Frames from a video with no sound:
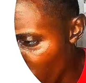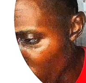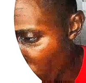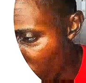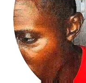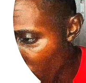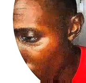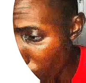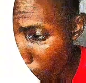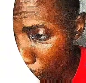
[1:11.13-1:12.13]
just
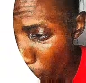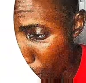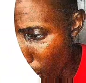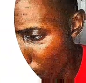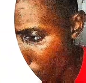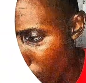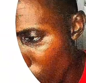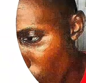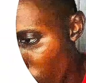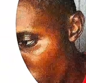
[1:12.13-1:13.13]
if you have a website,
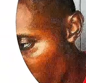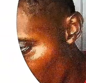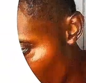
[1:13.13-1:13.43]
you